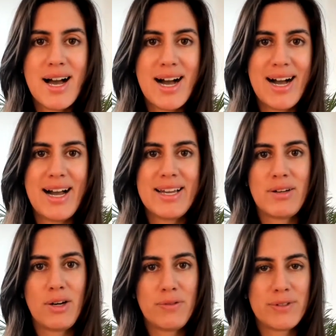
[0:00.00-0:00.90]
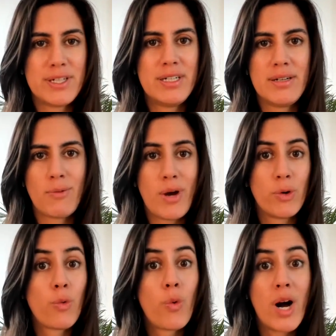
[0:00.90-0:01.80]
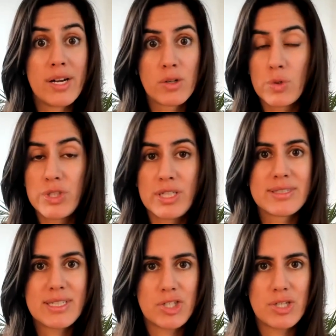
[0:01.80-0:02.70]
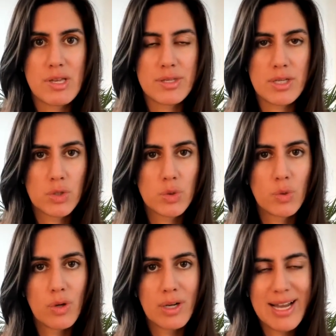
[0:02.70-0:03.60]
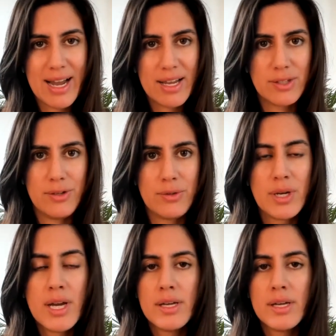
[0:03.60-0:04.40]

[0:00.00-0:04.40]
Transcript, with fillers: I offer one-on-one coaching sessions to guide you